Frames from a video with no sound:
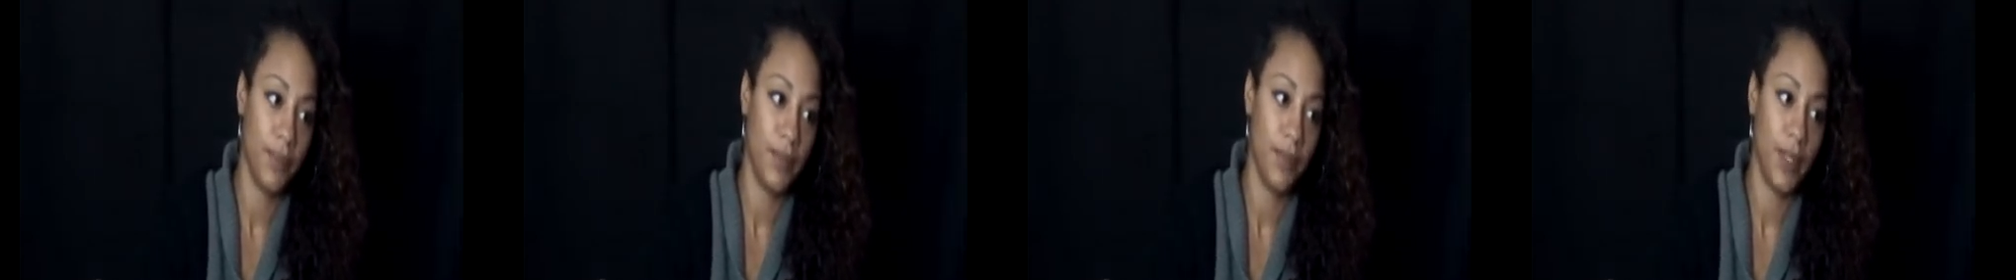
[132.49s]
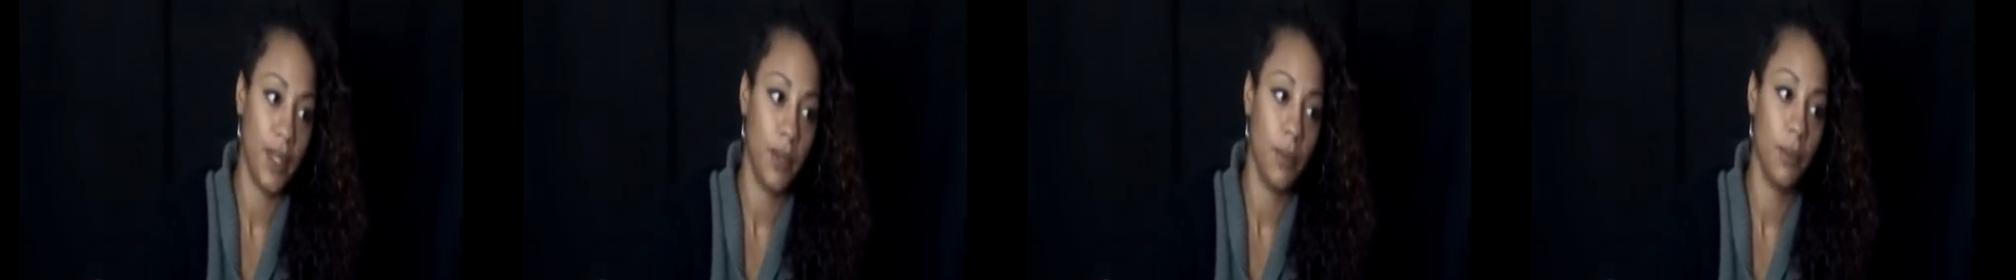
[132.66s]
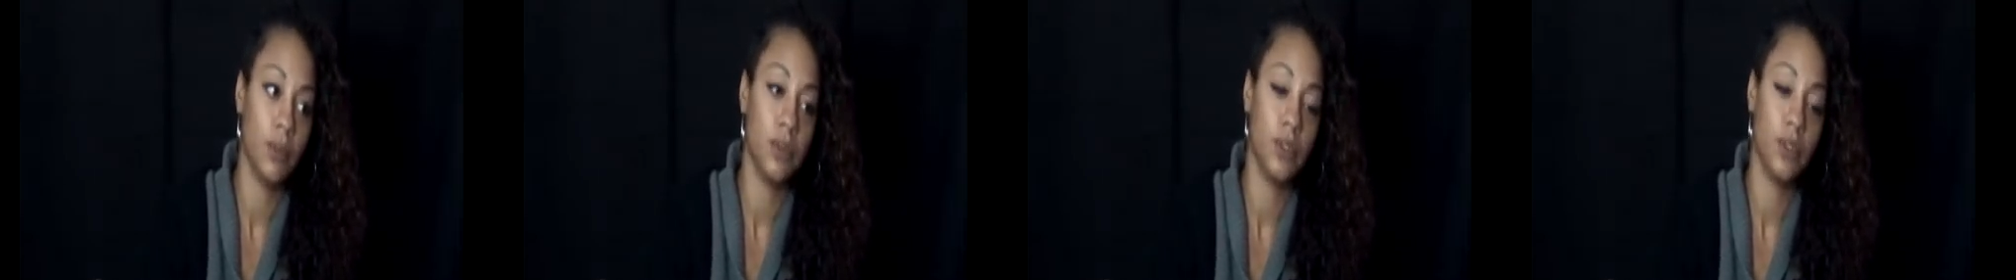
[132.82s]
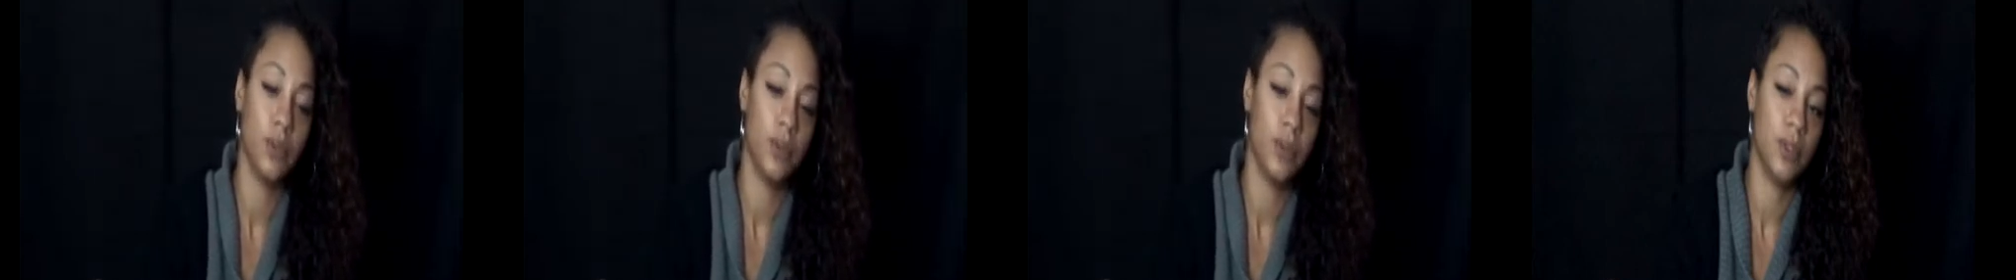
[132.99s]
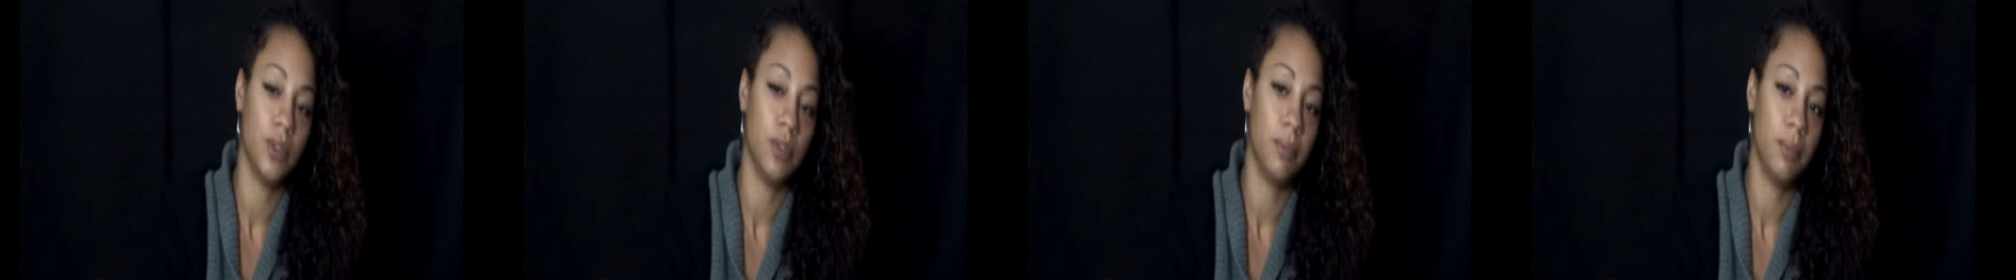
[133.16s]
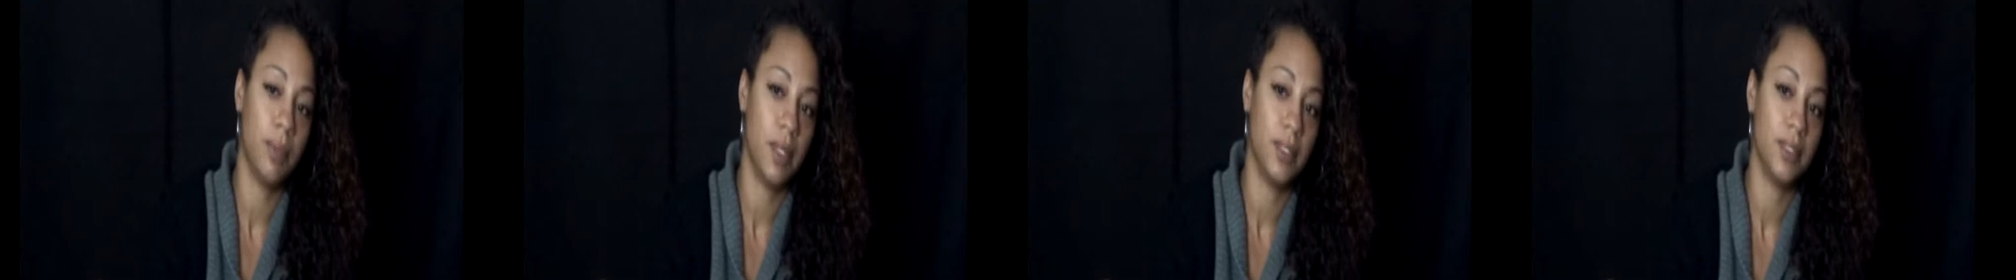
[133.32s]
They were doing
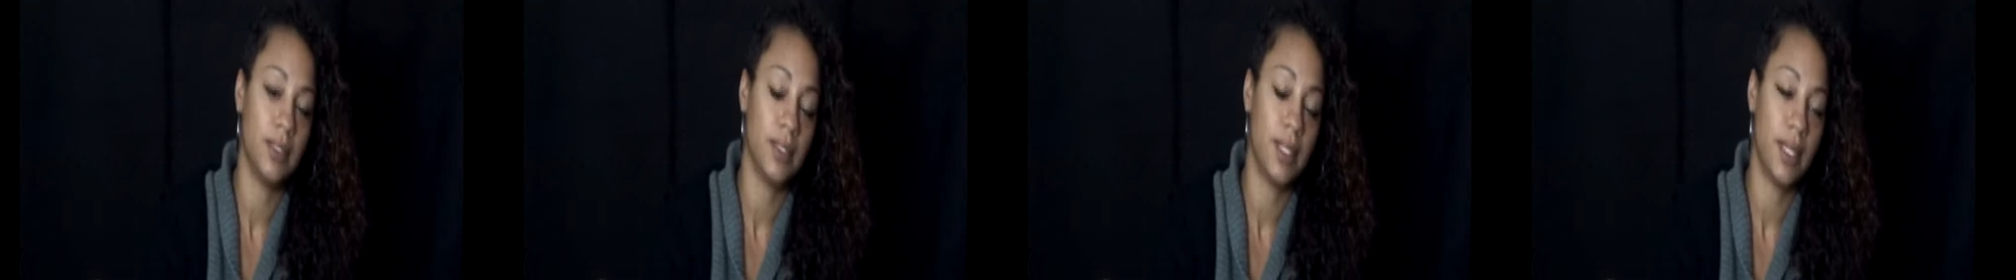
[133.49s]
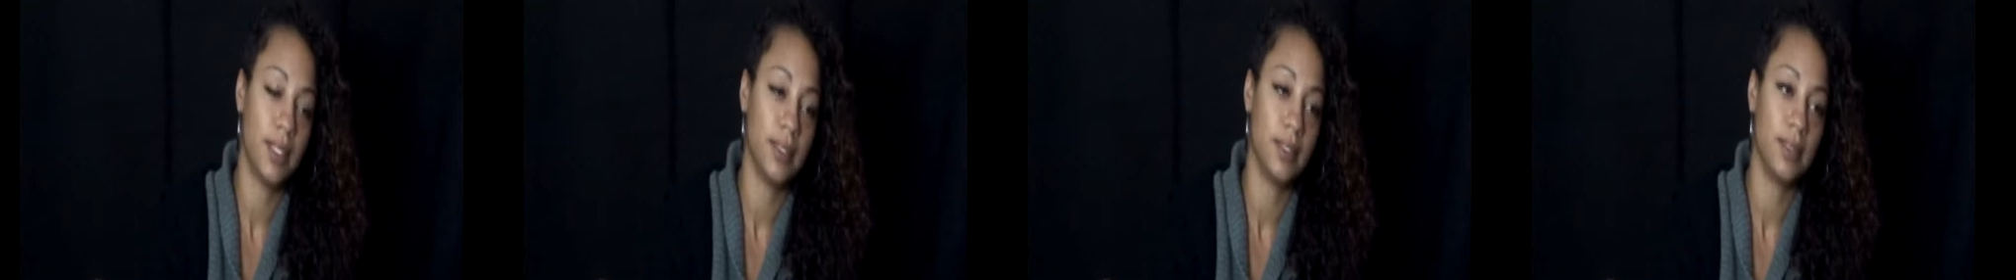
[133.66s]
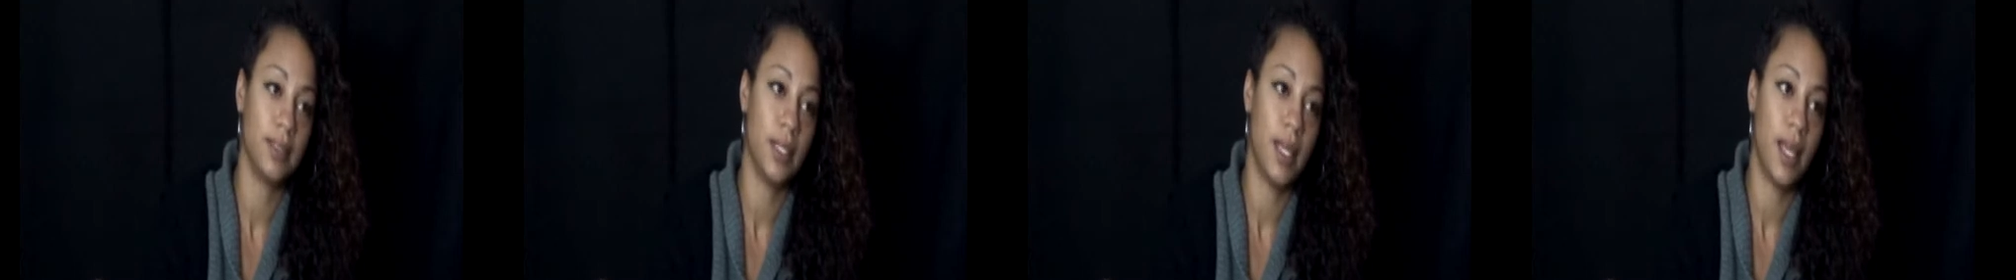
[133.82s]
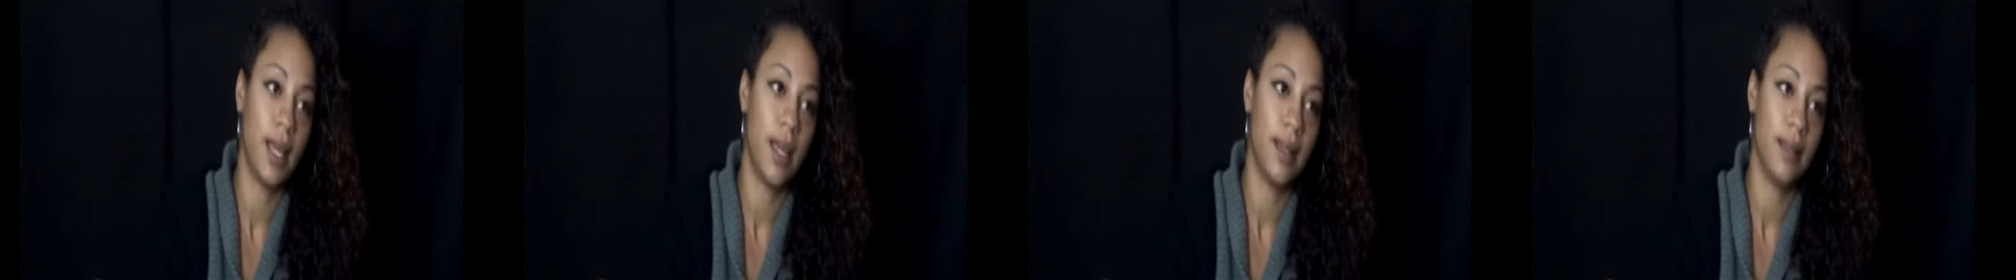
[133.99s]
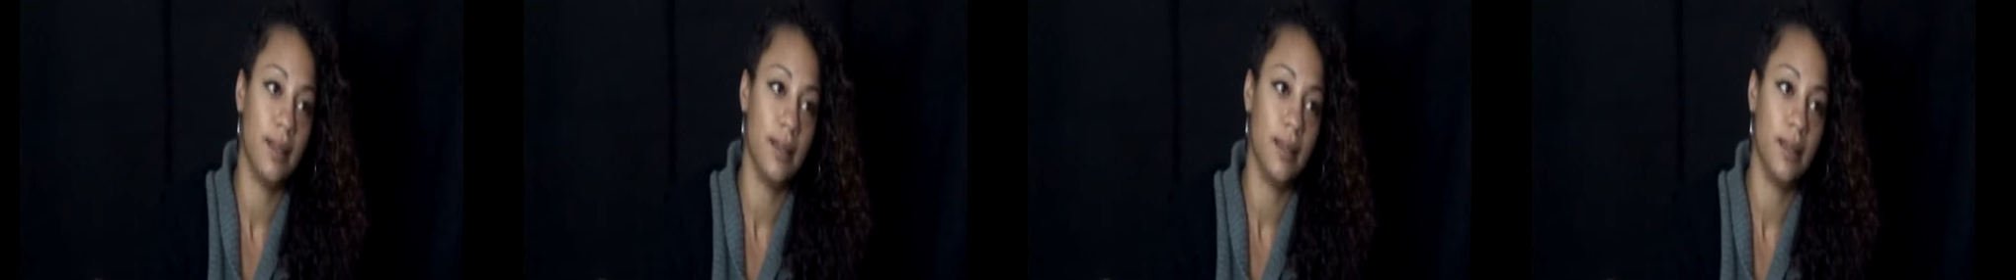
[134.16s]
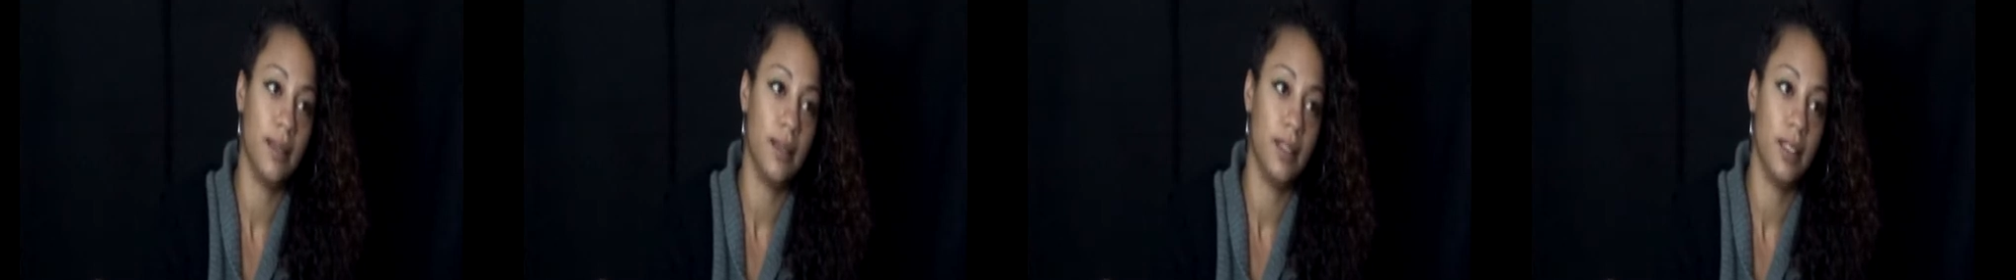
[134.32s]
the blood test
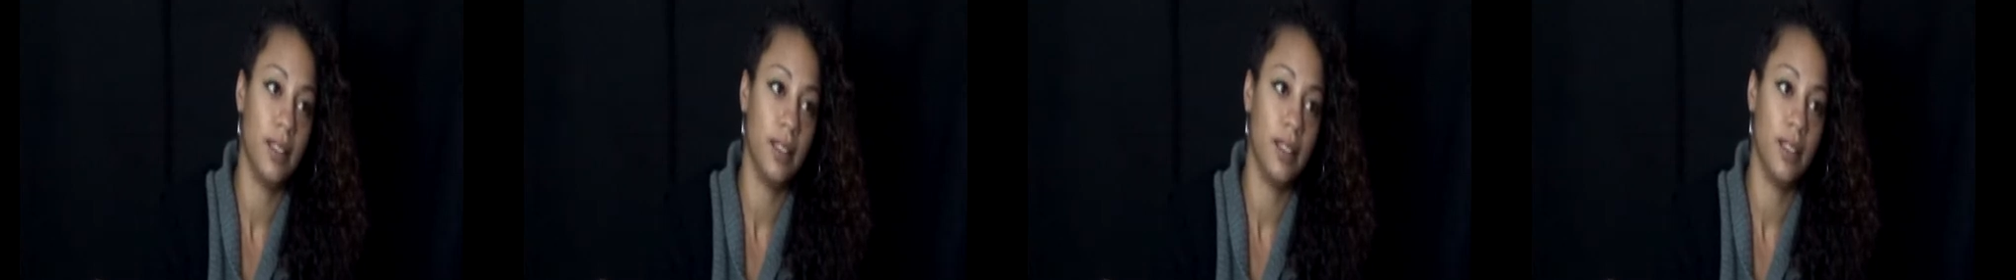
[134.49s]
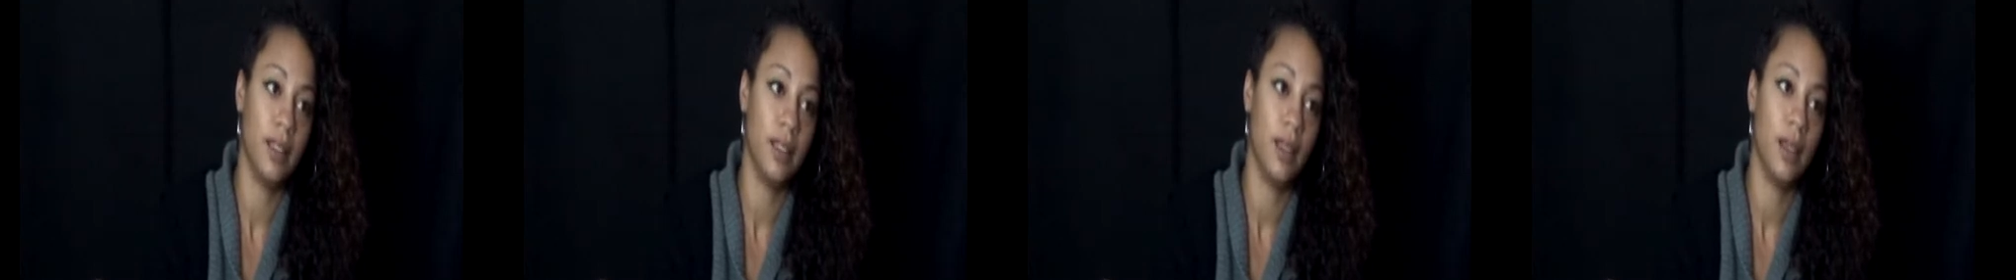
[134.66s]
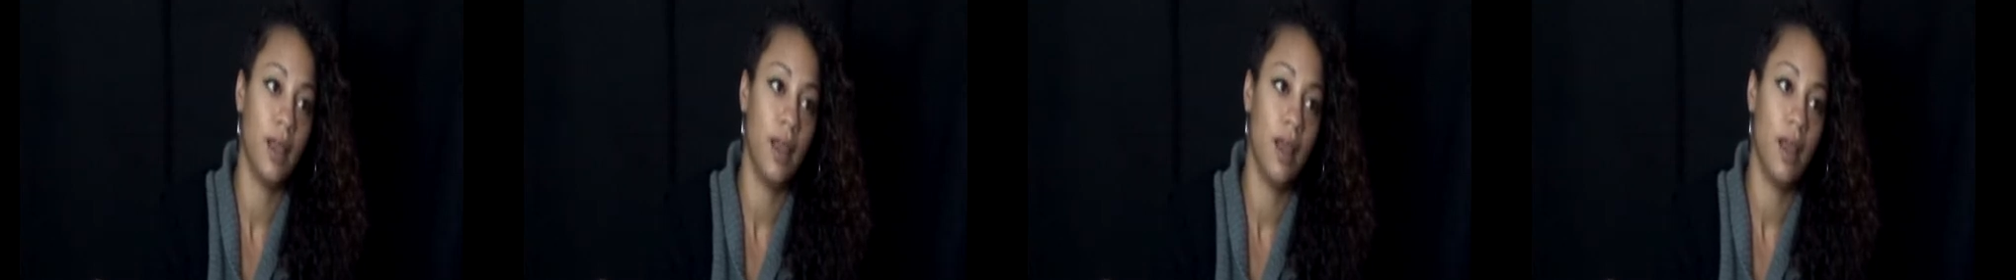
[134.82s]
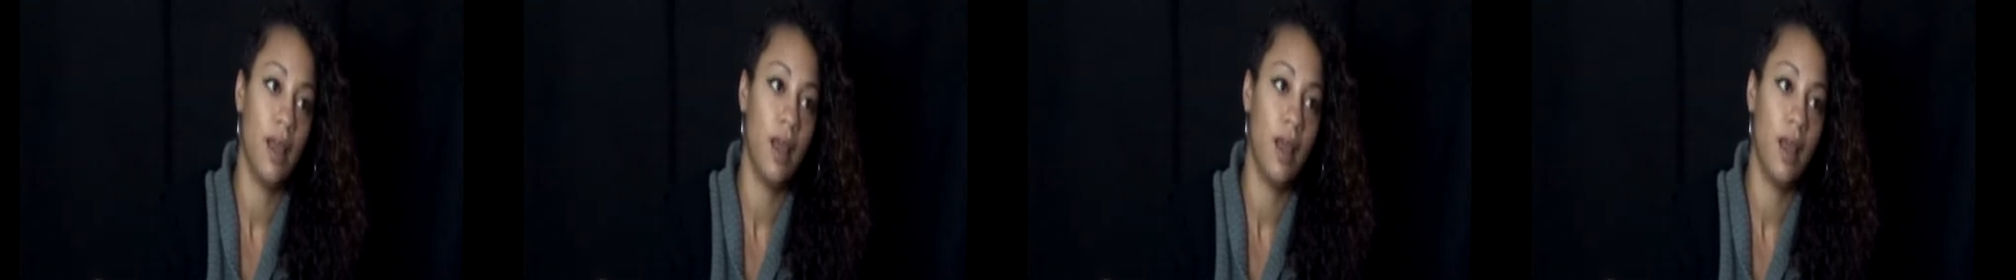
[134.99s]
and the